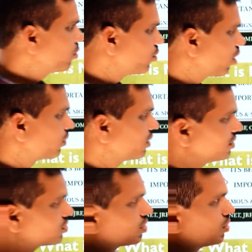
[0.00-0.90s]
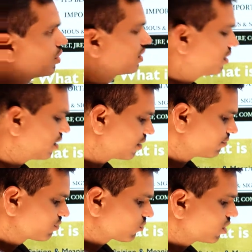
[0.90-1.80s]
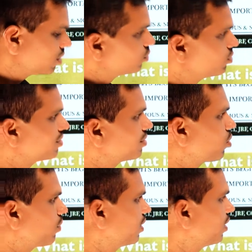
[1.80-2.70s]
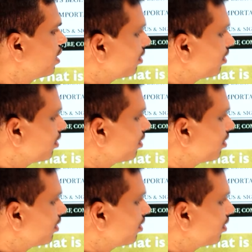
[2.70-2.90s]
novel is given here you in the novel.